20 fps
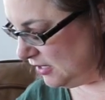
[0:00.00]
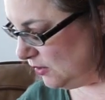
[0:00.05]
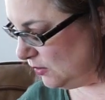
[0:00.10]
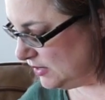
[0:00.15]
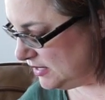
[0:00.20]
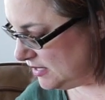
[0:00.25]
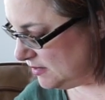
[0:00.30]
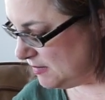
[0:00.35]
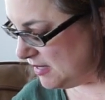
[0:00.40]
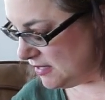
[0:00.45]
Oh,
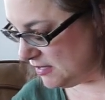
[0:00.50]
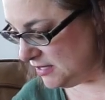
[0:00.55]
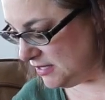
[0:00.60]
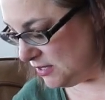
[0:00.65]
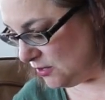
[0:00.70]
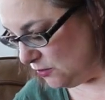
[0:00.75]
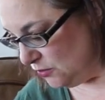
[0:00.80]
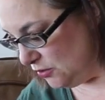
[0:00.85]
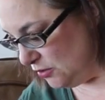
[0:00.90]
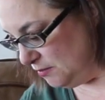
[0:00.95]
it smells
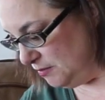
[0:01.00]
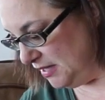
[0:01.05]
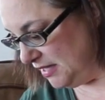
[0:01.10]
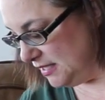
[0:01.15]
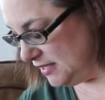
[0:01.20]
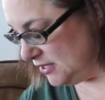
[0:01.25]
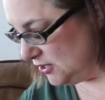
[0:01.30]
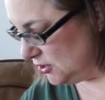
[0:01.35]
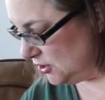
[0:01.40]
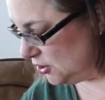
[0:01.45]
so good
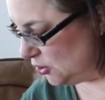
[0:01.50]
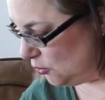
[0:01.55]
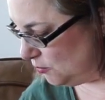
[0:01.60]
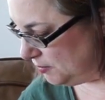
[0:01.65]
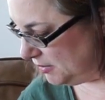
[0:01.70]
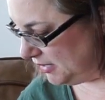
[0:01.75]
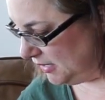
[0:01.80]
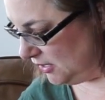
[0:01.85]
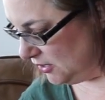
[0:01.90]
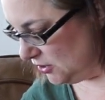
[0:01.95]
because there's
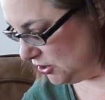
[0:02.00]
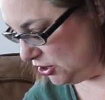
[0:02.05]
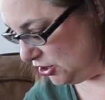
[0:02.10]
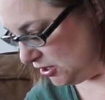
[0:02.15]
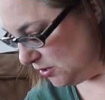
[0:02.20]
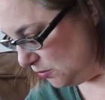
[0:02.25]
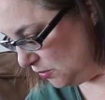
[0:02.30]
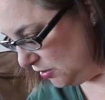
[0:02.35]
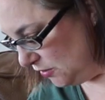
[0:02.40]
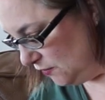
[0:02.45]
soap in here. It's
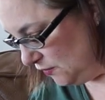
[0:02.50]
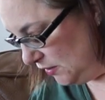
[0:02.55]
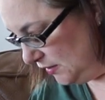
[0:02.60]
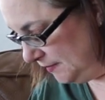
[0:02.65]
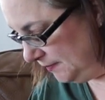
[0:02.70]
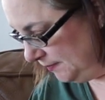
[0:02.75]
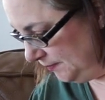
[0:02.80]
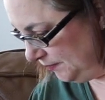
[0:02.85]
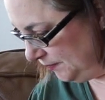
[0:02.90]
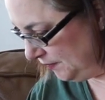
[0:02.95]
just wonderful.
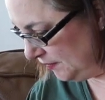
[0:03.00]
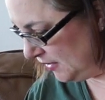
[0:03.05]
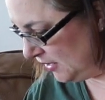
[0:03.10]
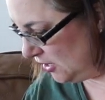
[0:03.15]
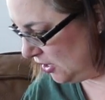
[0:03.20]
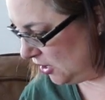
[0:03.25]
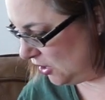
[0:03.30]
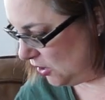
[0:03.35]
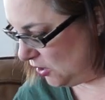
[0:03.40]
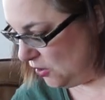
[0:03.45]

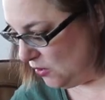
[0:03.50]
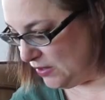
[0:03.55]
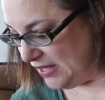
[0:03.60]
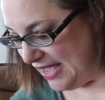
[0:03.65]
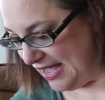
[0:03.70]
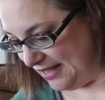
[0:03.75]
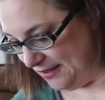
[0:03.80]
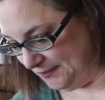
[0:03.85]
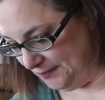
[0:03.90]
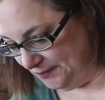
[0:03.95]

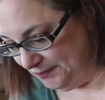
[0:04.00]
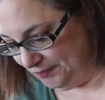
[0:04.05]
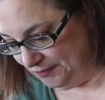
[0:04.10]
Okay.